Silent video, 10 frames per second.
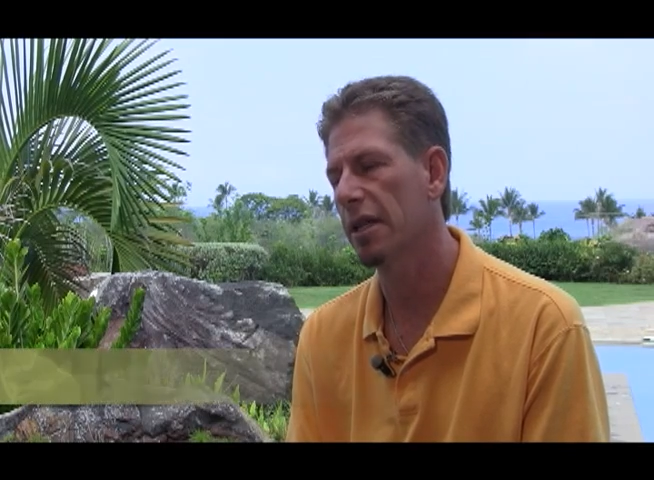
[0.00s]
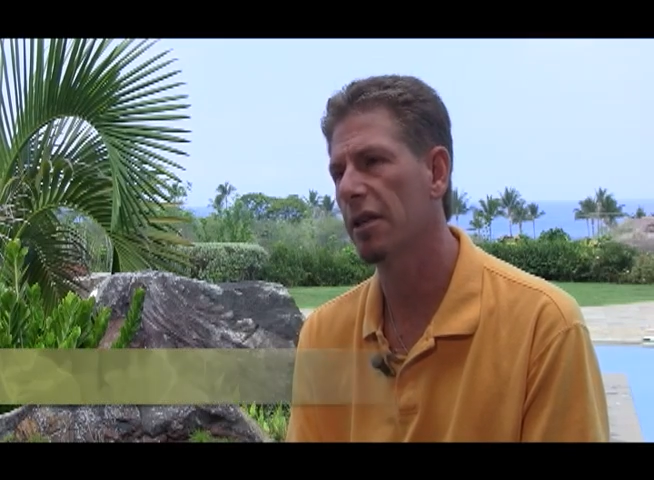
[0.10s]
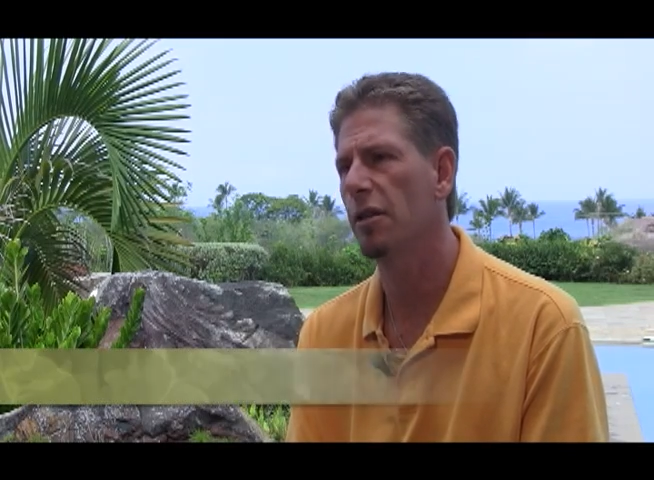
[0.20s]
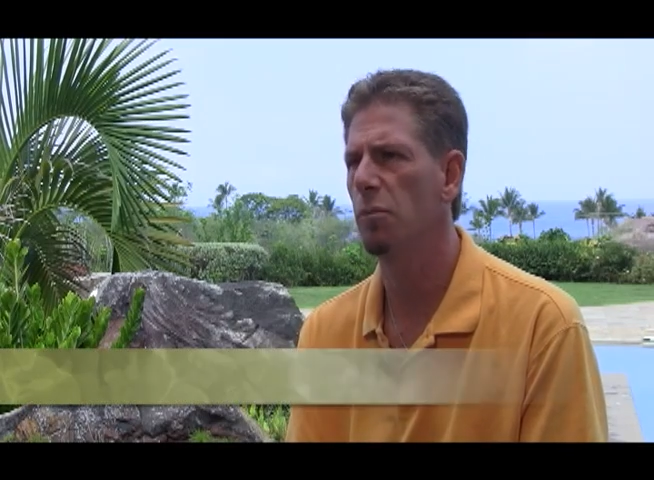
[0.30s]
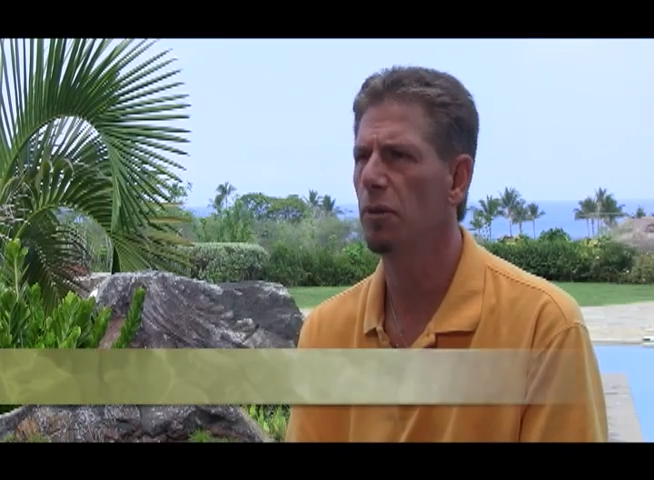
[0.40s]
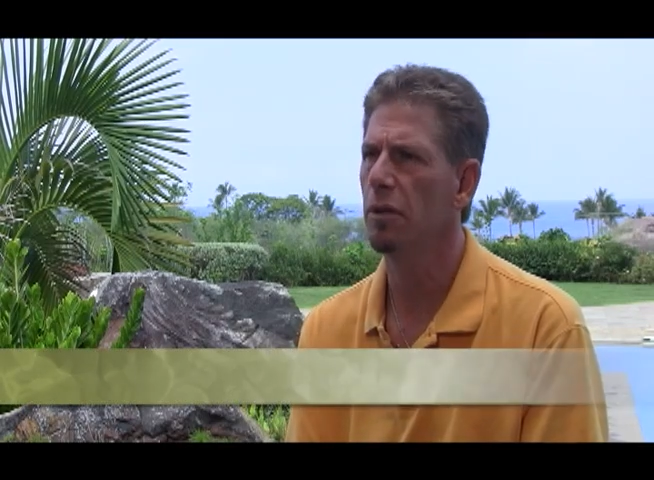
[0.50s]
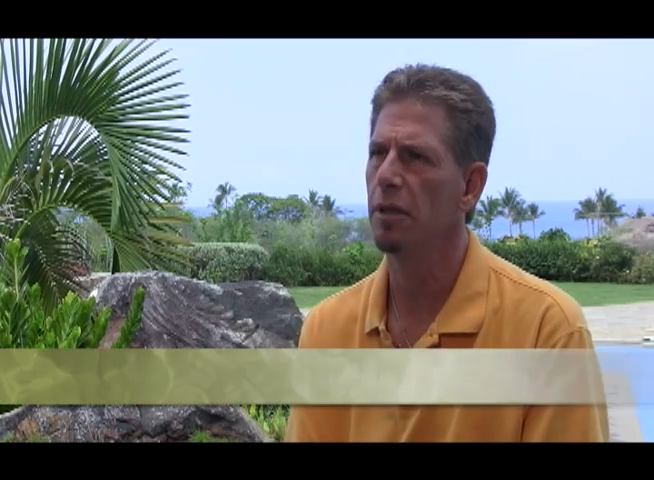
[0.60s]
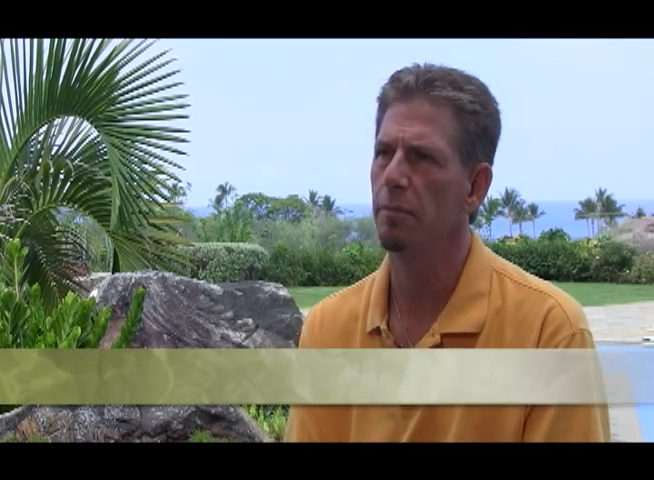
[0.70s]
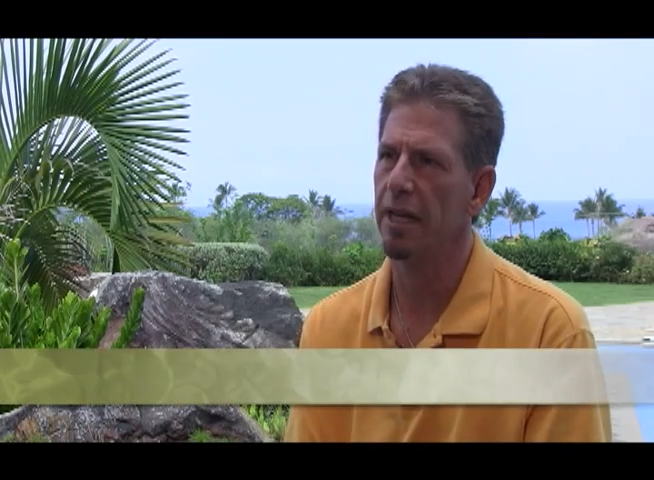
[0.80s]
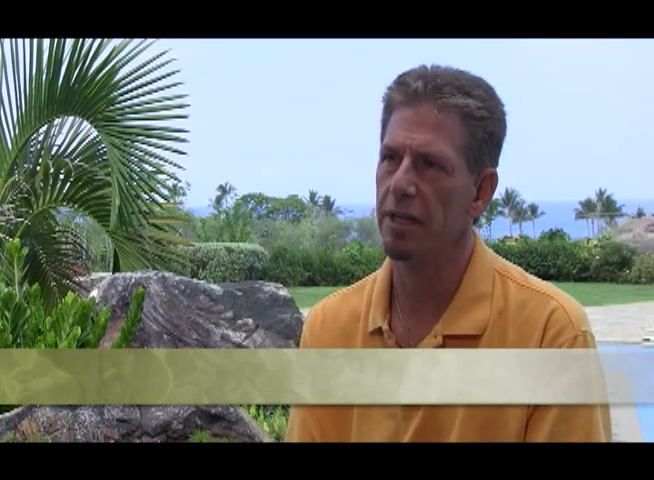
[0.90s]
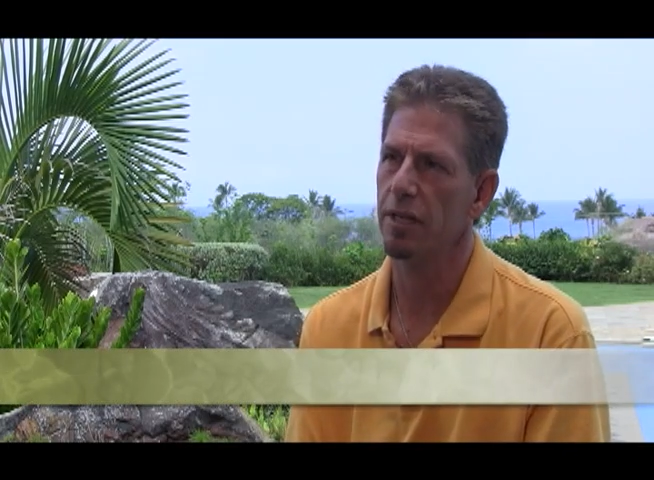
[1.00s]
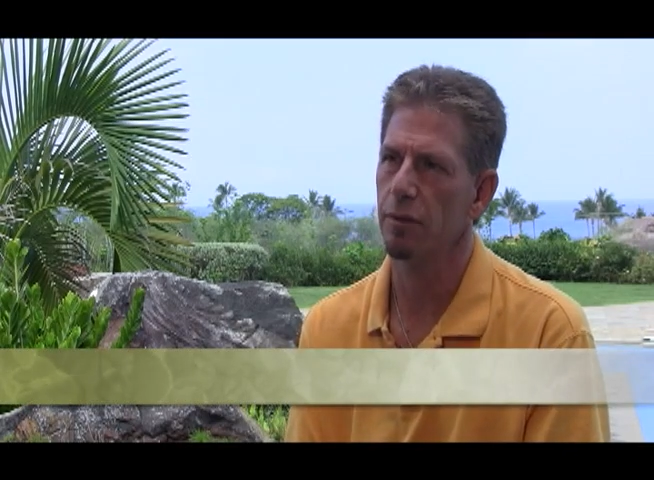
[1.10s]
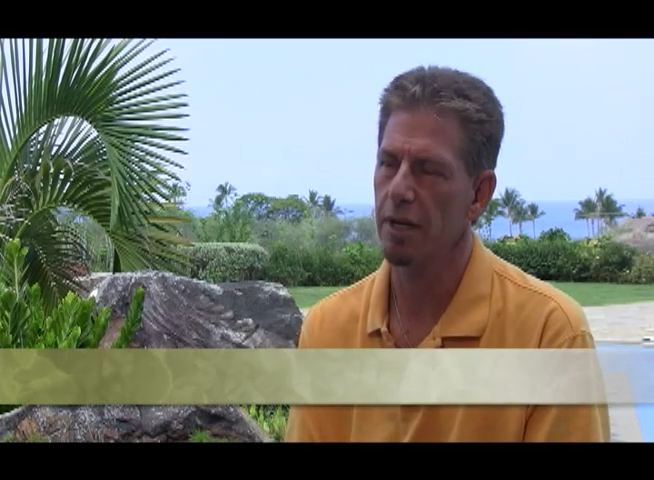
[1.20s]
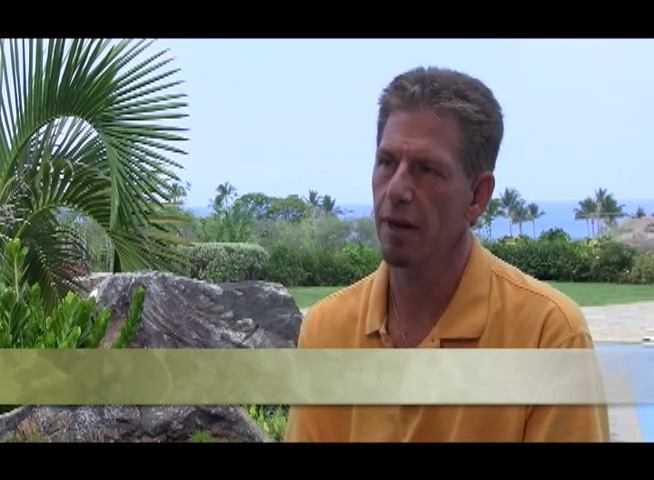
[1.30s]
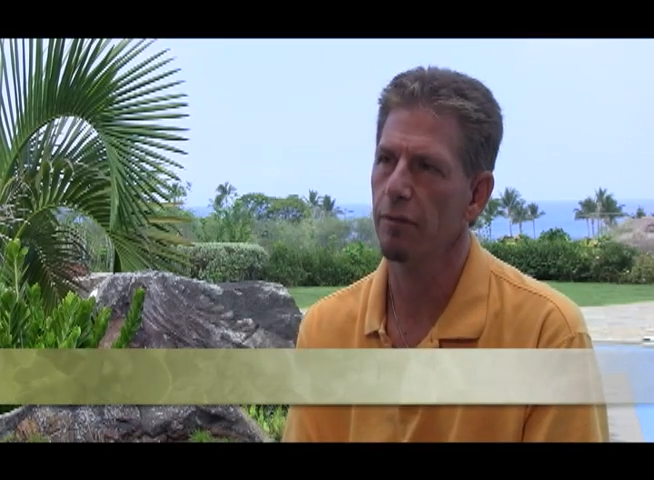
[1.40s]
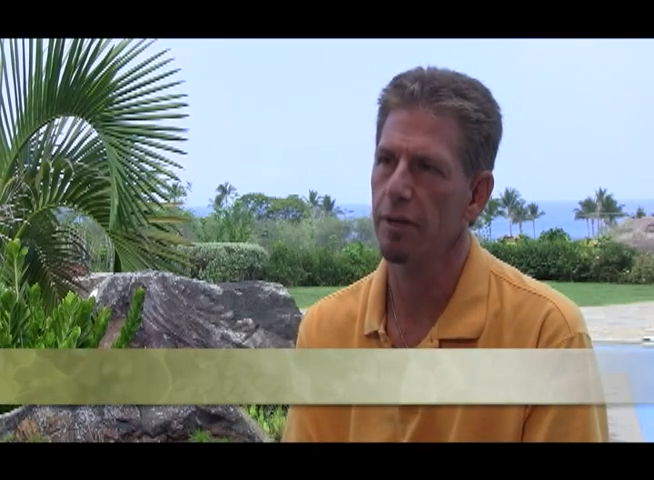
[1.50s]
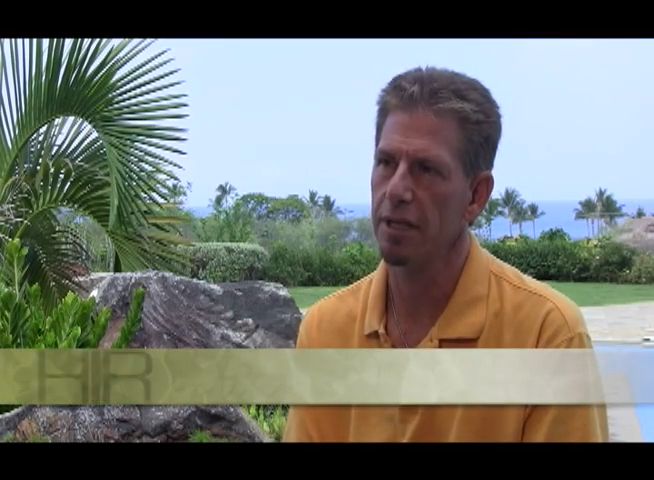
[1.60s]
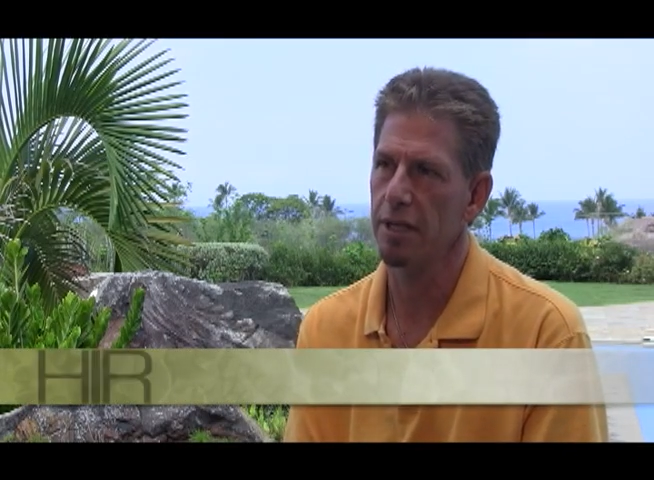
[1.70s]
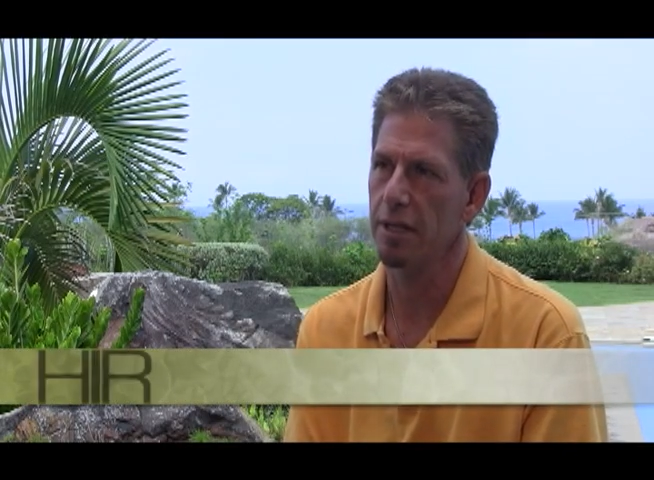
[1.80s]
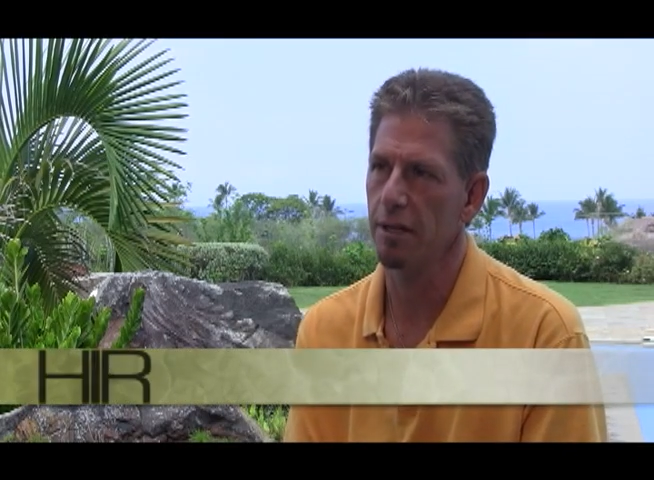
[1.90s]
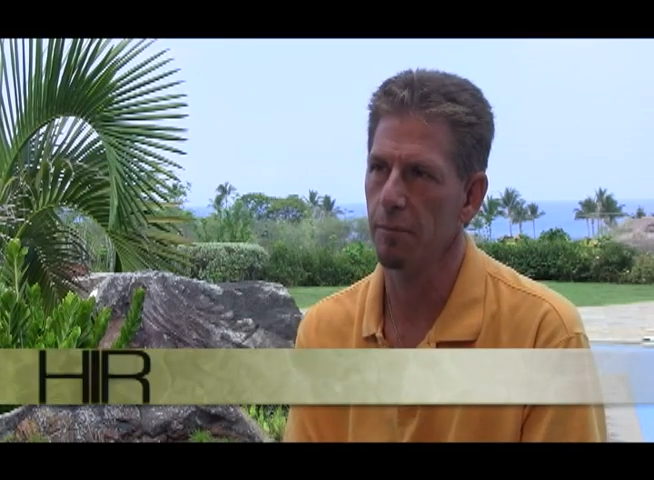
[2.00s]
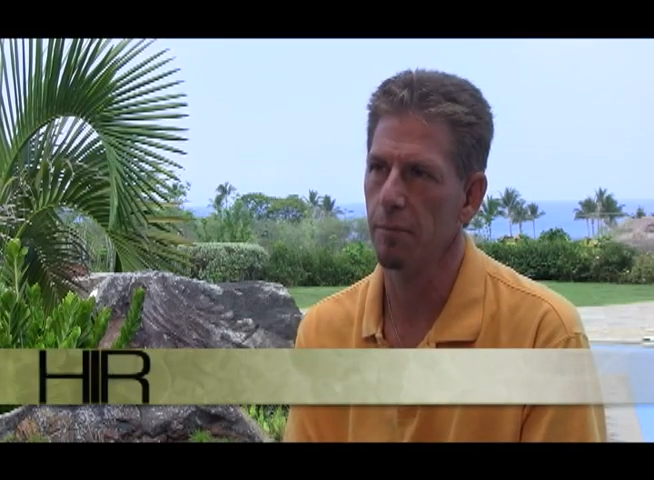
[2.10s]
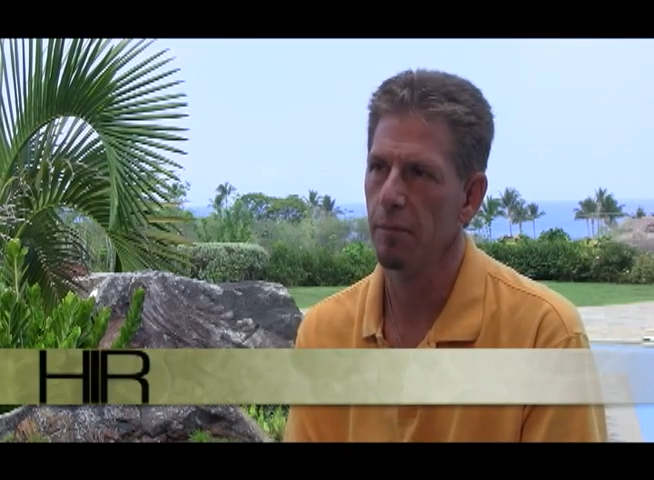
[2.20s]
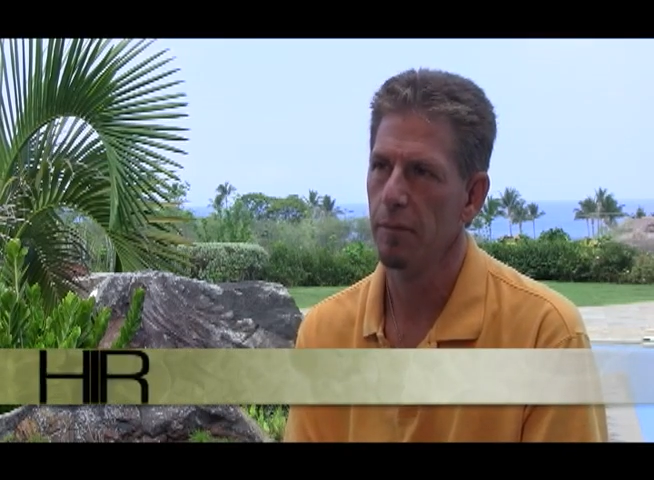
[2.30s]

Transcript: a community-based recovery system.